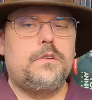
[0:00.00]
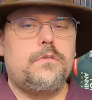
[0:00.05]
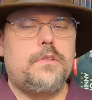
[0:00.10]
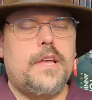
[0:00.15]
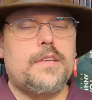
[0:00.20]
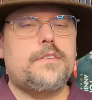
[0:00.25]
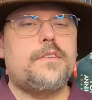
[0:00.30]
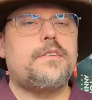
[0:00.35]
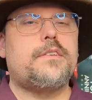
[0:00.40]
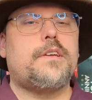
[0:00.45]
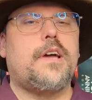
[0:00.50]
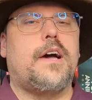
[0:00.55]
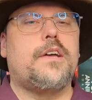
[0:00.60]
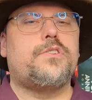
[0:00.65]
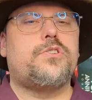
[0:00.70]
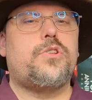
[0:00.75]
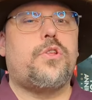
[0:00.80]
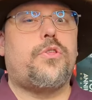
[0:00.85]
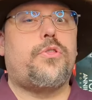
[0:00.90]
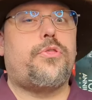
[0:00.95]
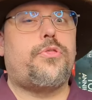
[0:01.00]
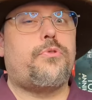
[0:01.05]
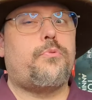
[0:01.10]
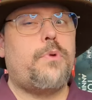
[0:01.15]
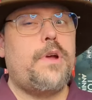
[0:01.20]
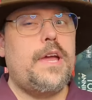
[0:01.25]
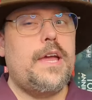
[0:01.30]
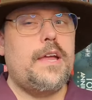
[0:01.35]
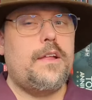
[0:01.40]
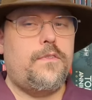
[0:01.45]
So let's discuss
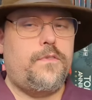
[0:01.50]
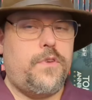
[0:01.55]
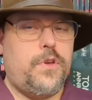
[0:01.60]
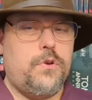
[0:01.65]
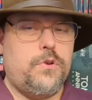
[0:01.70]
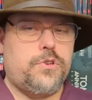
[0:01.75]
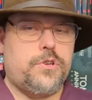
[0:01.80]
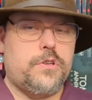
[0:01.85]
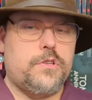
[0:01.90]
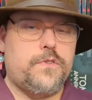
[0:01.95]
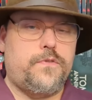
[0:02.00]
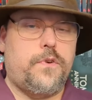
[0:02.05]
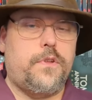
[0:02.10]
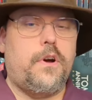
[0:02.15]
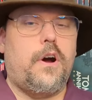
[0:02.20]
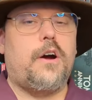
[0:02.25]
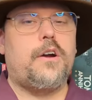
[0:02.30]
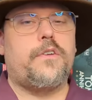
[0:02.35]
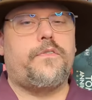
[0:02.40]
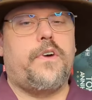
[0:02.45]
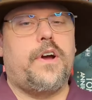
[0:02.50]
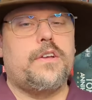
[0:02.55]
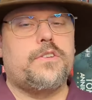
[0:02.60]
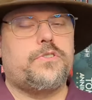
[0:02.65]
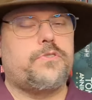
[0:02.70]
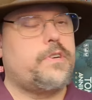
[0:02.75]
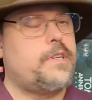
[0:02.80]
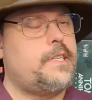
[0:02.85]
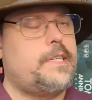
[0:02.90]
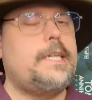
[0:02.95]
3 infusions for the
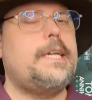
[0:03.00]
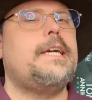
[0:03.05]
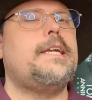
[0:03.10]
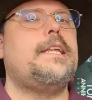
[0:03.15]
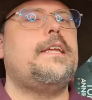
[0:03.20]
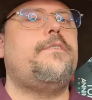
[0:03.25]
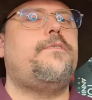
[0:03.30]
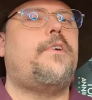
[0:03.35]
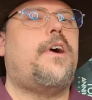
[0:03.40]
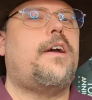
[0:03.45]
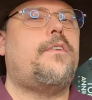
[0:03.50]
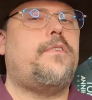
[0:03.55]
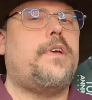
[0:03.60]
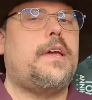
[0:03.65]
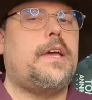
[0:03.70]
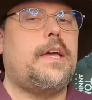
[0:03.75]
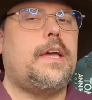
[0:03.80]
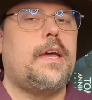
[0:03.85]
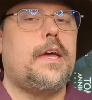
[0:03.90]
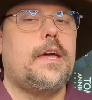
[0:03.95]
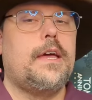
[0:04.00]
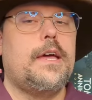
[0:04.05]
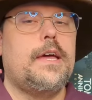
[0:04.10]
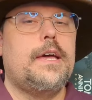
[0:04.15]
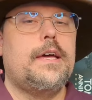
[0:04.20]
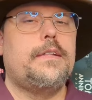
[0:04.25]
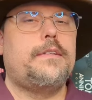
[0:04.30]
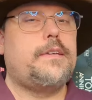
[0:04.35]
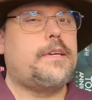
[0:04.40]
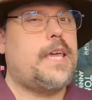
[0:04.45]
Artificer in D&D5e
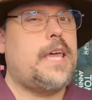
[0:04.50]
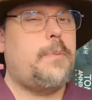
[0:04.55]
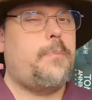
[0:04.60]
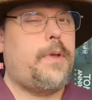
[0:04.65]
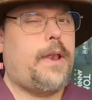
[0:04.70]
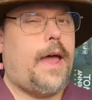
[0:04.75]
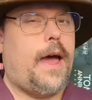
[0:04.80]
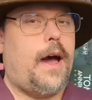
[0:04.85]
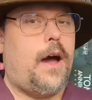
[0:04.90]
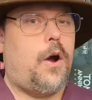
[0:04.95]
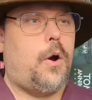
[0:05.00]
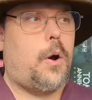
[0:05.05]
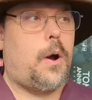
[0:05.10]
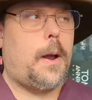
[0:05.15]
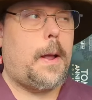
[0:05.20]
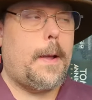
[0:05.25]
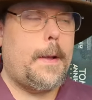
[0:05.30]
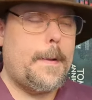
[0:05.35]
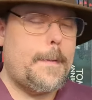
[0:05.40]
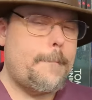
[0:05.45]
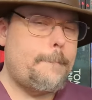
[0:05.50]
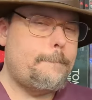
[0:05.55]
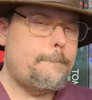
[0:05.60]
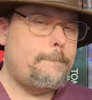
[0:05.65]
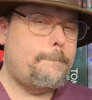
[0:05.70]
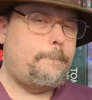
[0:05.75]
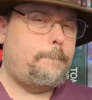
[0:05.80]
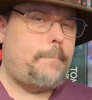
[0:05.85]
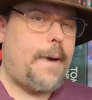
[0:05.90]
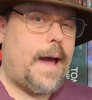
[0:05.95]
to keep in our
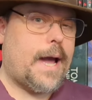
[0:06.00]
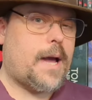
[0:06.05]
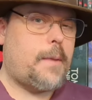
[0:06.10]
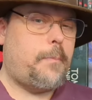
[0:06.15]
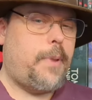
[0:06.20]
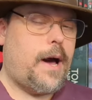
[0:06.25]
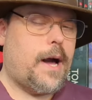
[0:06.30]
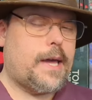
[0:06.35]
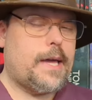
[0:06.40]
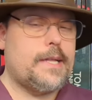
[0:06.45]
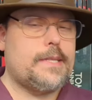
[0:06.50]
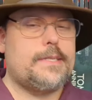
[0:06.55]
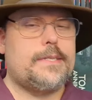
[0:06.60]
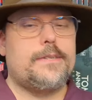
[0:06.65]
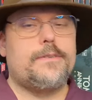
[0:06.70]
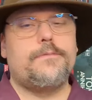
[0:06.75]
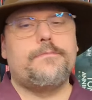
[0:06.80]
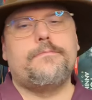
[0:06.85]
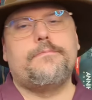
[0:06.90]
back pocket.